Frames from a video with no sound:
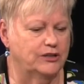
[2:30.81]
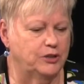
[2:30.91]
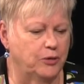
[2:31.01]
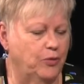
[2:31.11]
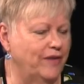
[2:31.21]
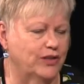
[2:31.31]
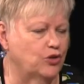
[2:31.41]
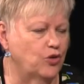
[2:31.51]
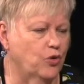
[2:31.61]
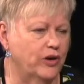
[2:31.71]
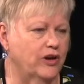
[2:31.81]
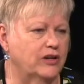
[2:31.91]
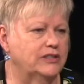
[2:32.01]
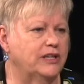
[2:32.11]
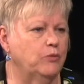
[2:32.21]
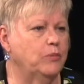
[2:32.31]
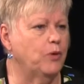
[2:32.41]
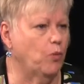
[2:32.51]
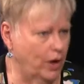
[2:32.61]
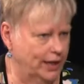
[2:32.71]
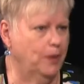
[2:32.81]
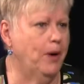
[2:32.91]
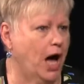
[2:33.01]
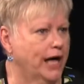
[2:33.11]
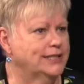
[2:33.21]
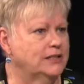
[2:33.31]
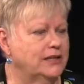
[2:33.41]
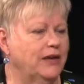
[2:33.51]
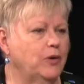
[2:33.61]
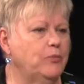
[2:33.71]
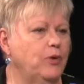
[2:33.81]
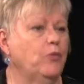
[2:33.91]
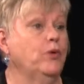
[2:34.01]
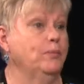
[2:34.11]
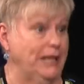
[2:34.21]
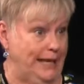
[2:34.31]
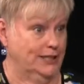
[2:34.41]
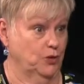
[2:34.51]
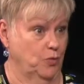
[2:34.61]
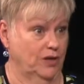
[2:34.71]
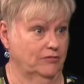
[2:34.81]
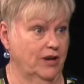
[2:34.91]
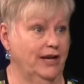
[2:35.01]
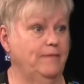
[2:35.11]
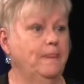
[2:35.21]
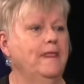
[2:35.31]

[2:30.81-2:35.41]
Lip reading: We have a little courtyard, and we put one in a pot, and we planted one, right?